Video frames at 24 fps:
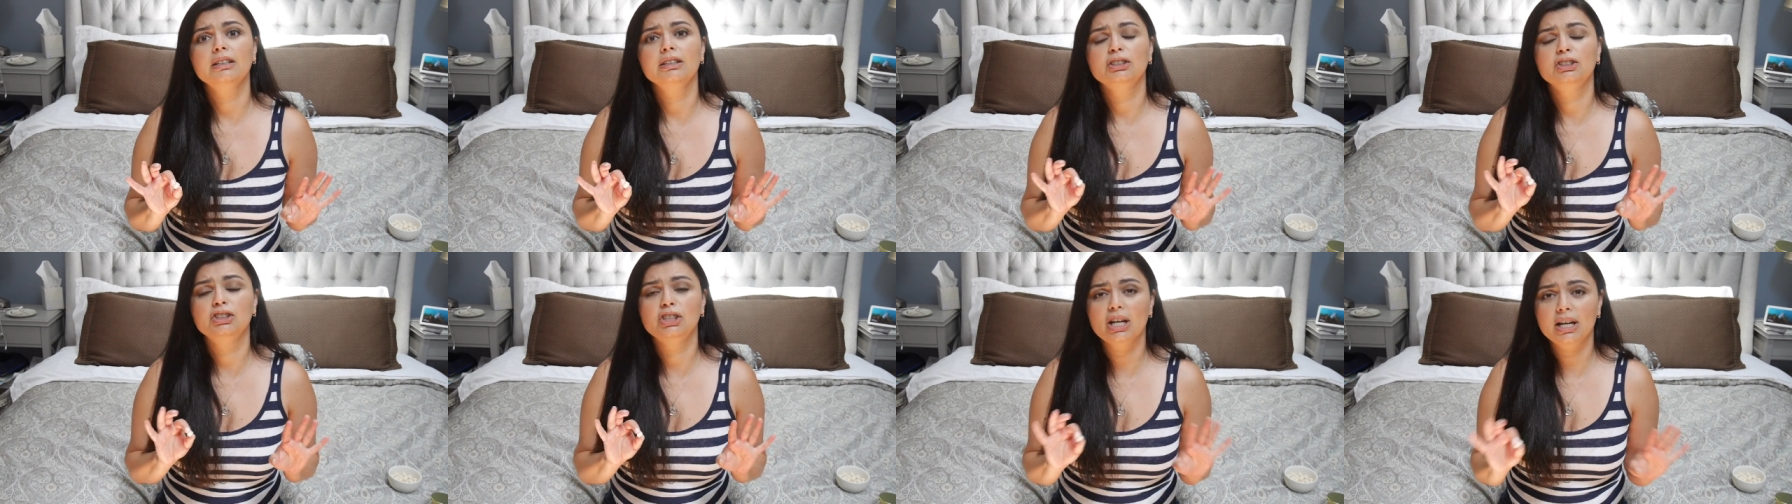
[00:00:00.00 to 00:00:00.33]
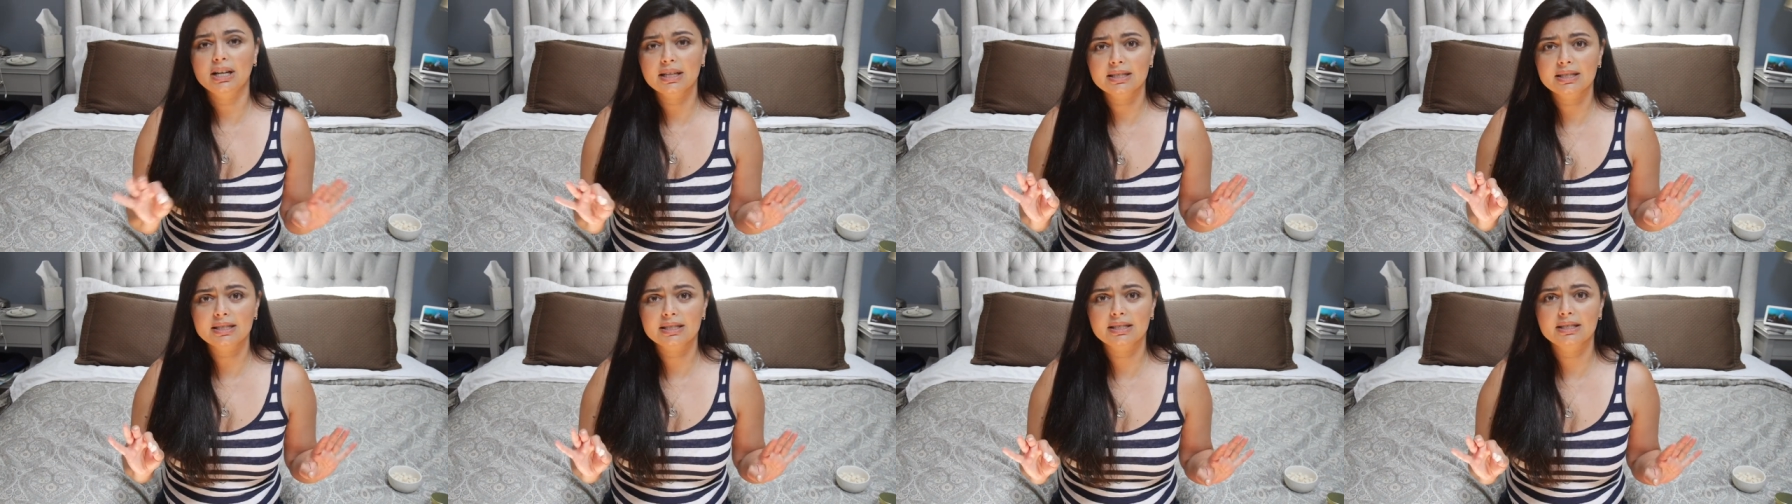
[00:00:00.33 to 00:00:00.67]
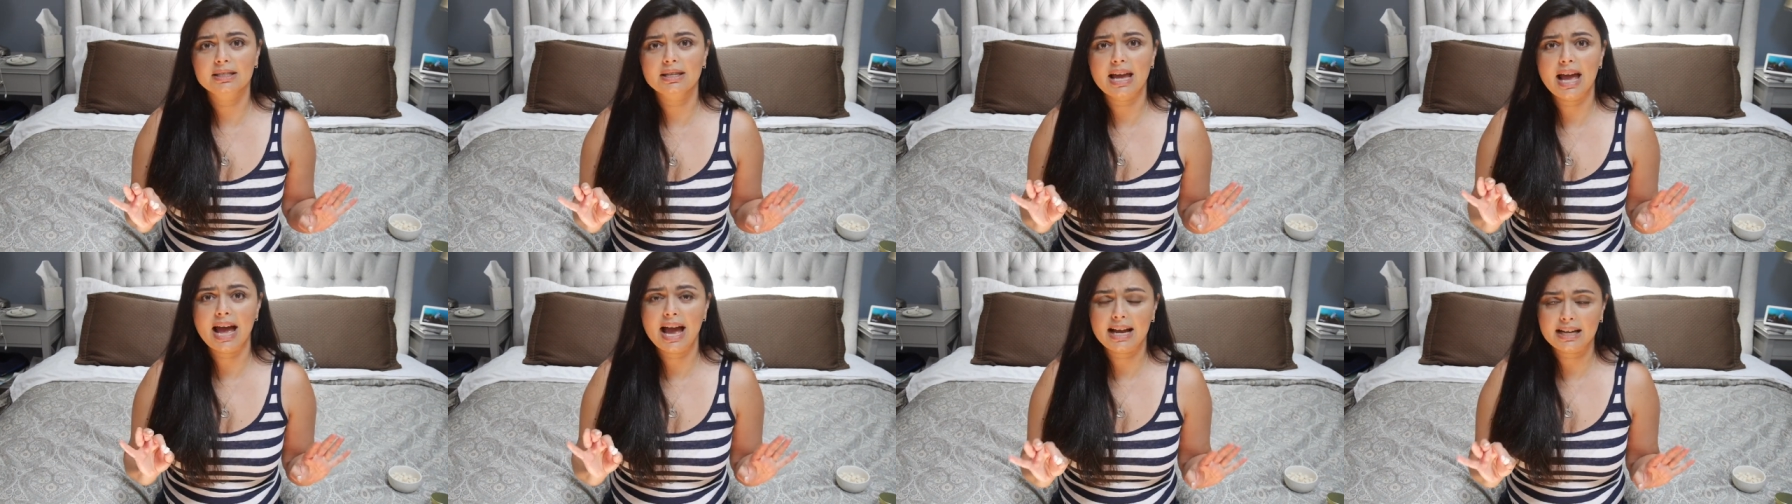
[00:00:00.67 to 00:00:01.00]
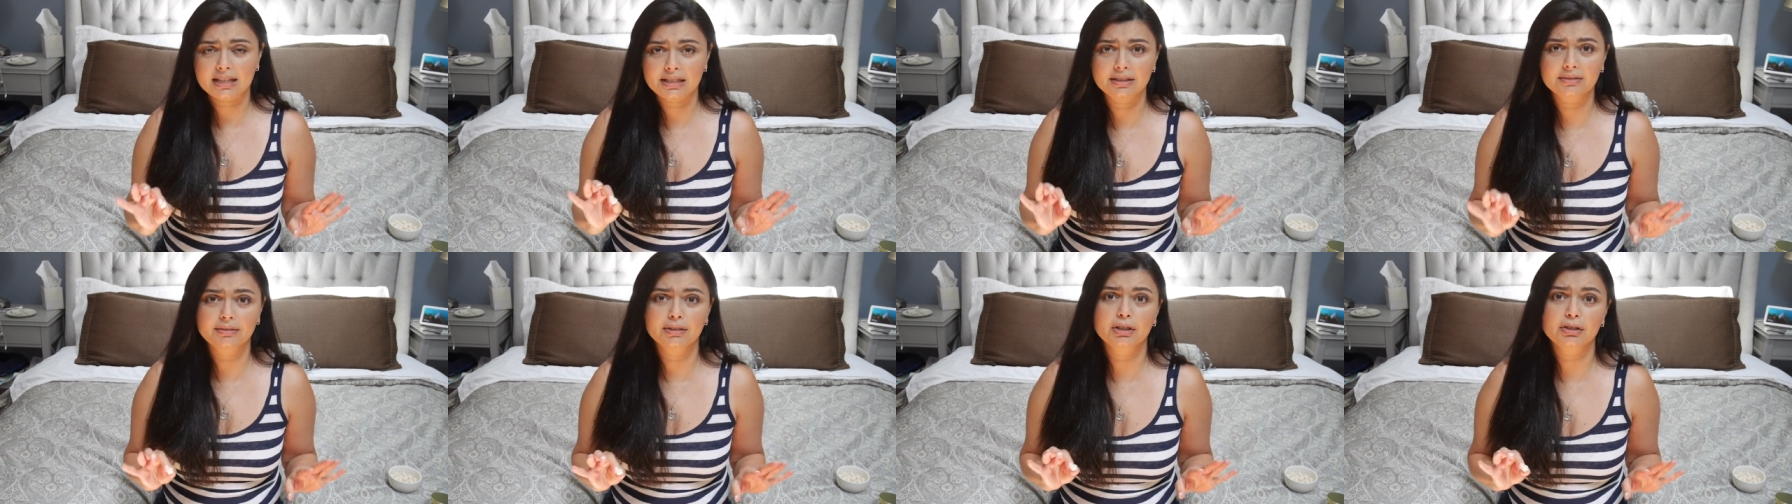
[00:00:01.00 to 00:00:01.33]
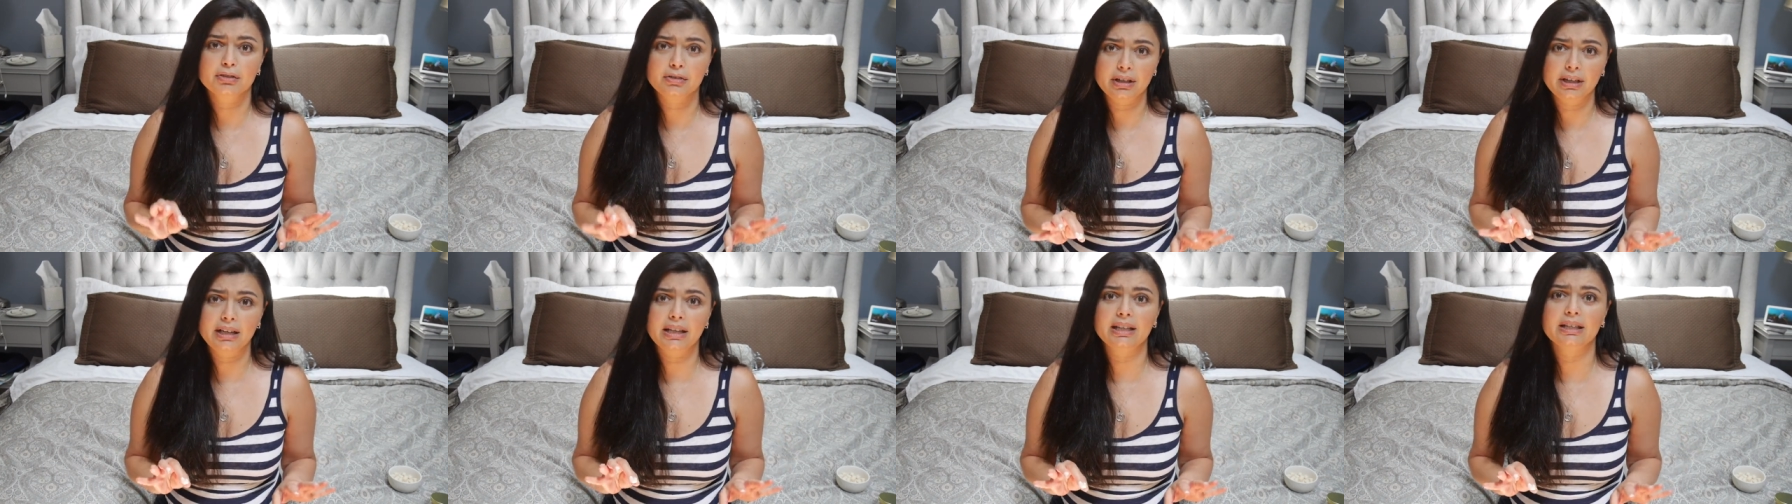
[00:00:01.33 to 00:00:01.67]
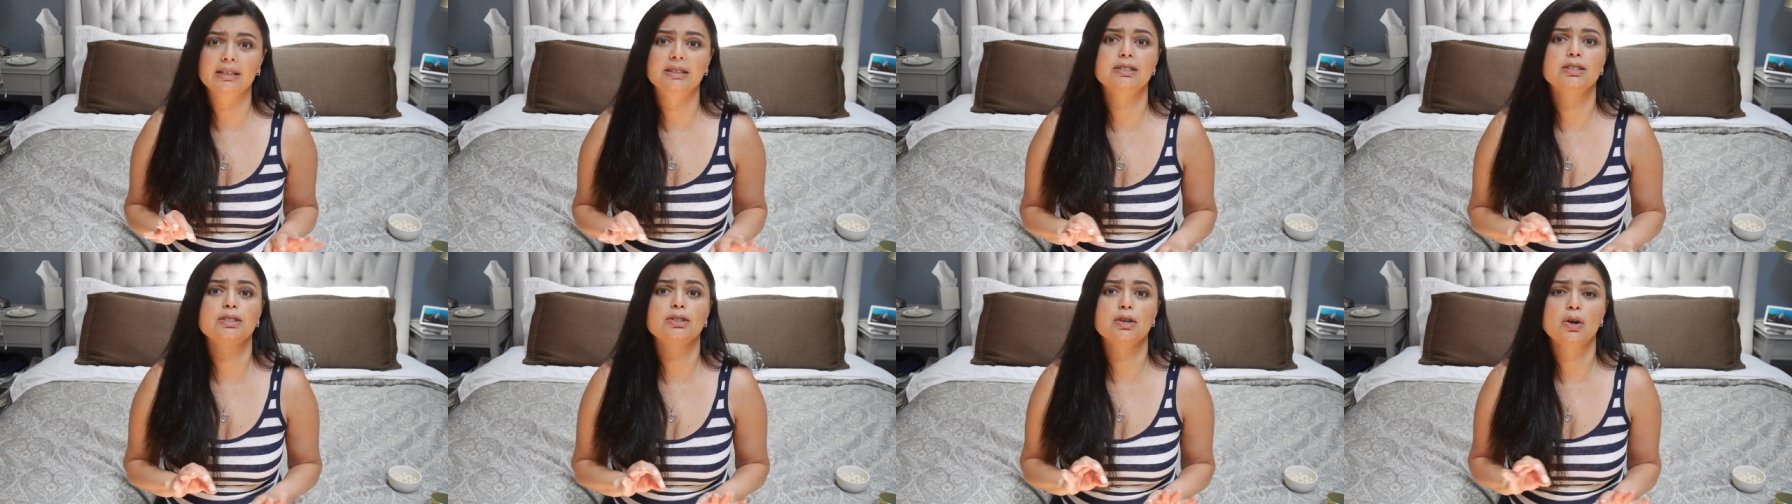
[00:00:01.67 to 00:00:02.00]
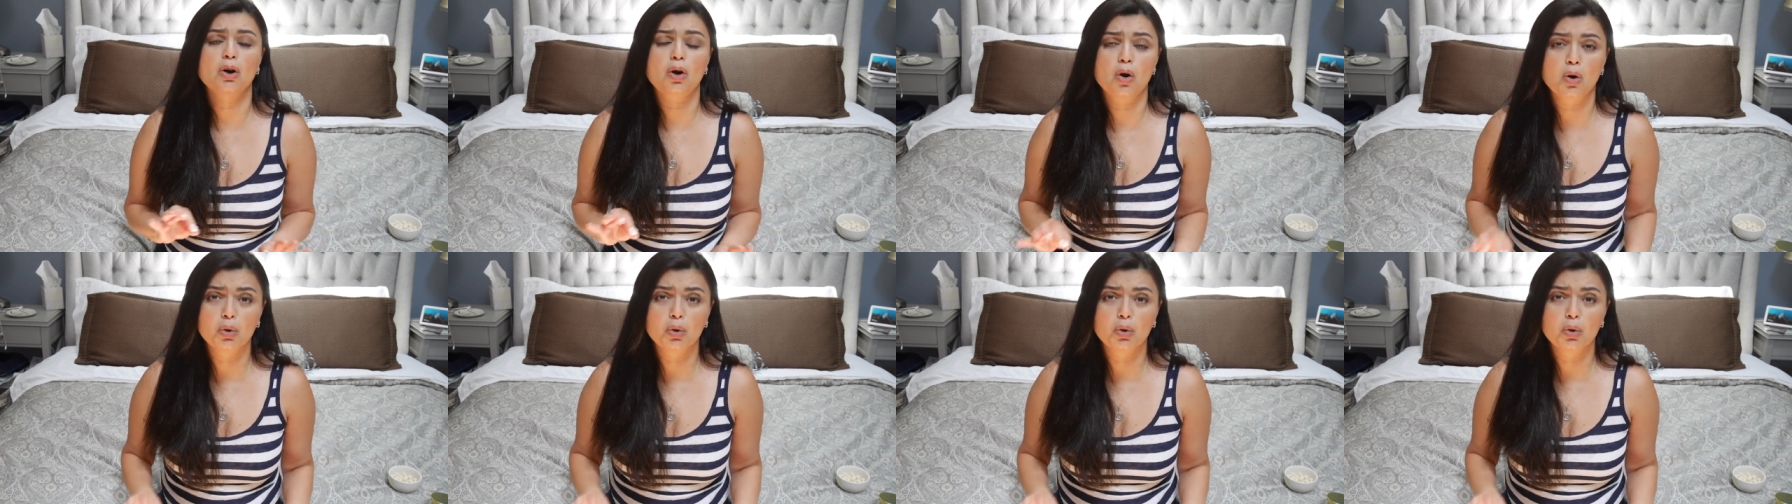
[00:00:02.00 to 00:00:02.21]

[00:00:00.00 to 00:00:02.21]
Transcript: just active ingredients